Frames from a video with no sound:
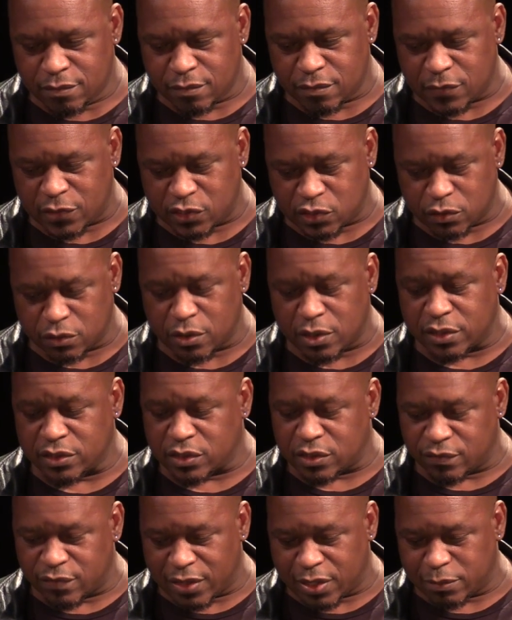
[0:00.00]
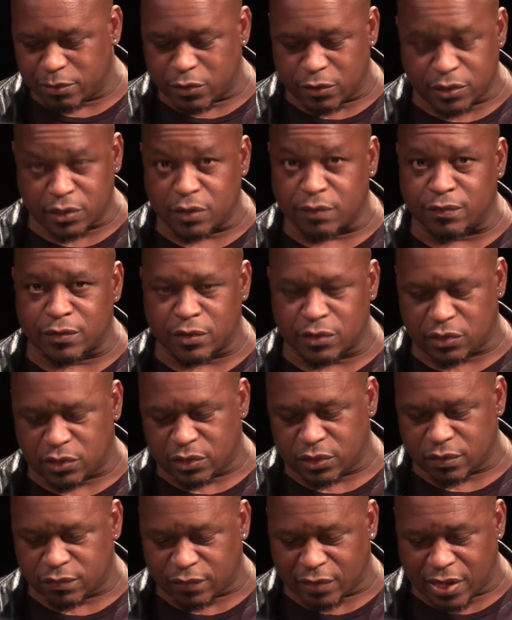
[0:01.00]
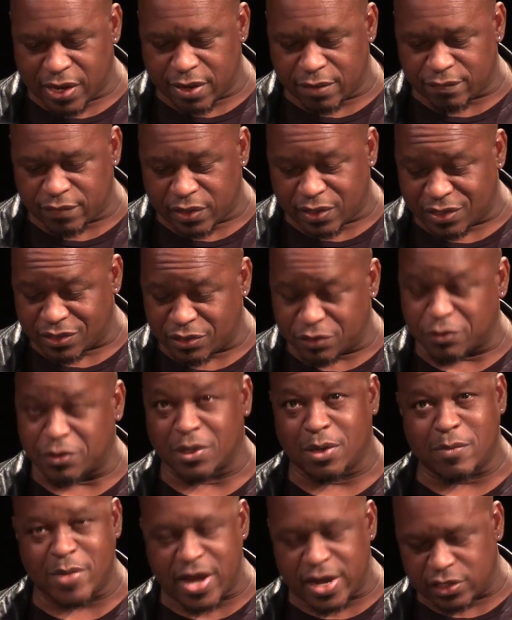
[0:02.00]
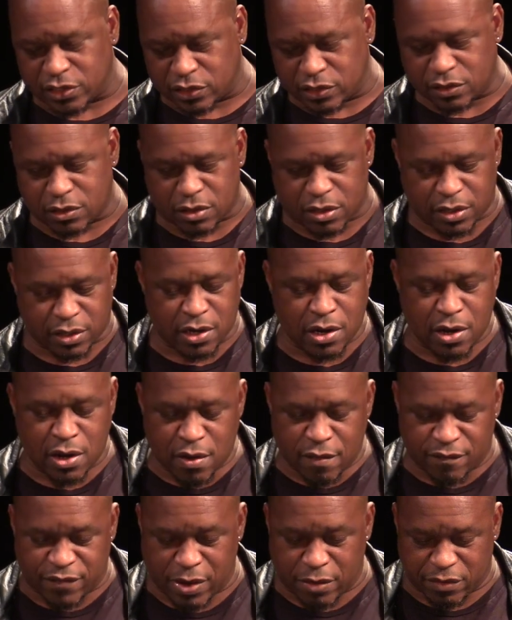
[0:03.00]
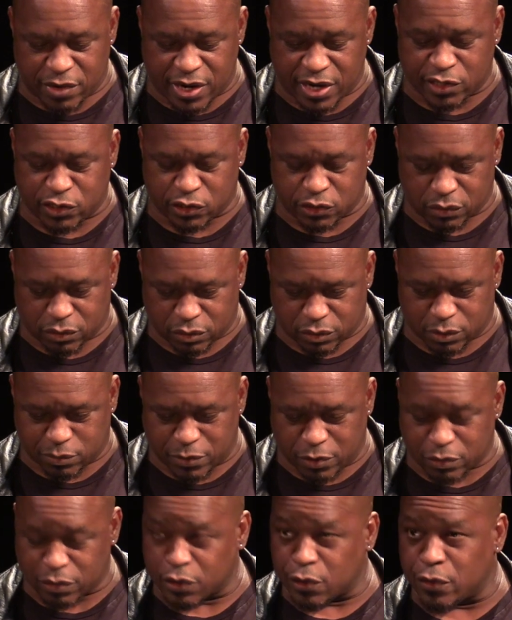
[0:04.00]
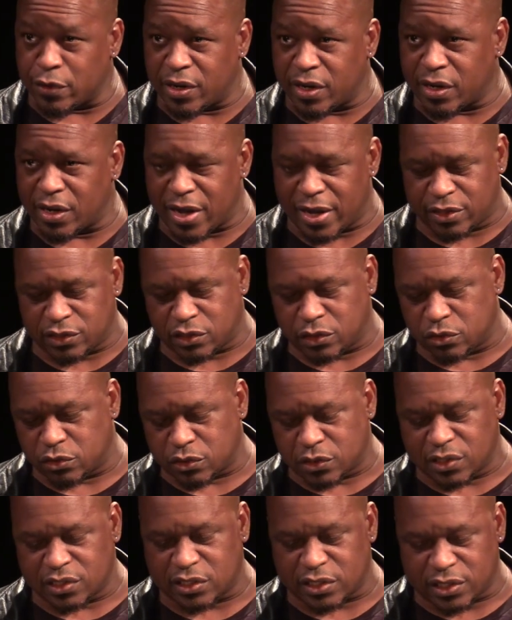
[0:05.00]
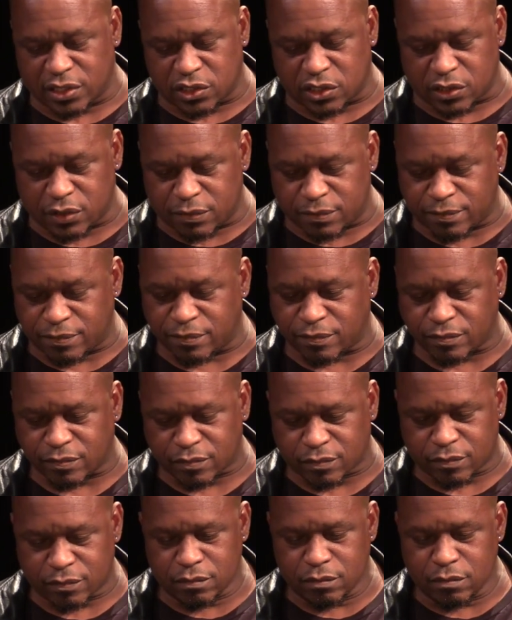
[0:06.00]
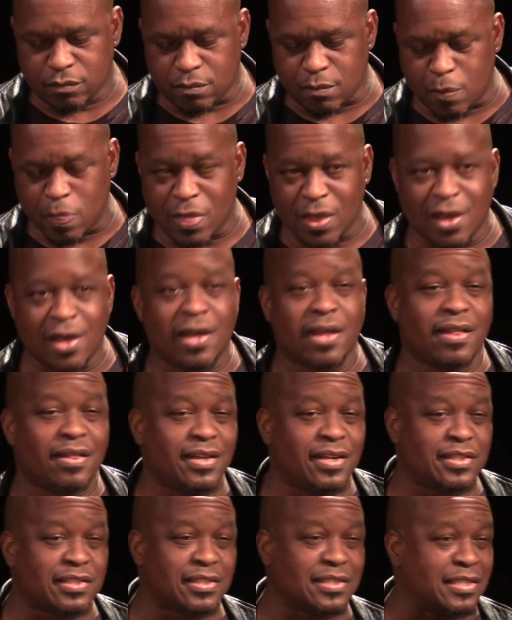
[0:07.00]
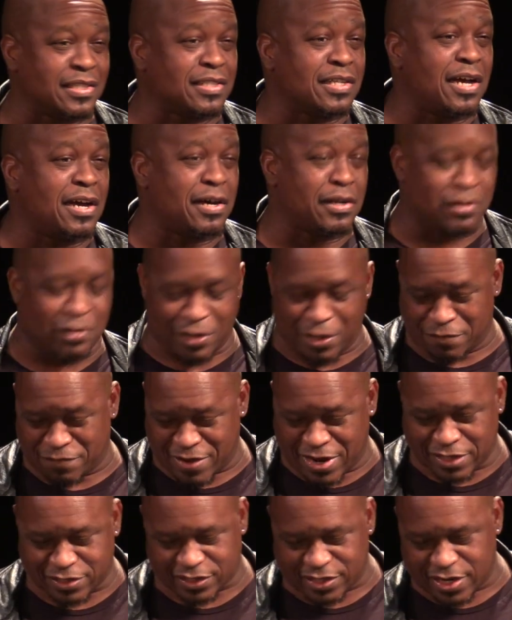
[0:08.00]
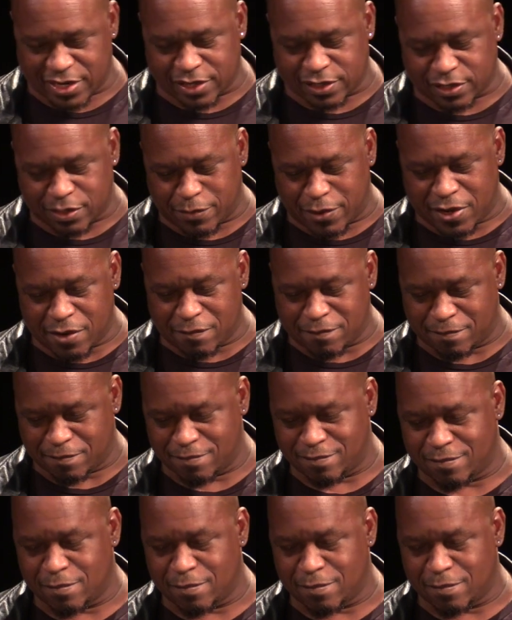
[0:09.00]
These neurons develop during your first year of life and, as you can imagine, are foundational to both learning and socialization. This is utterly fascinating to me.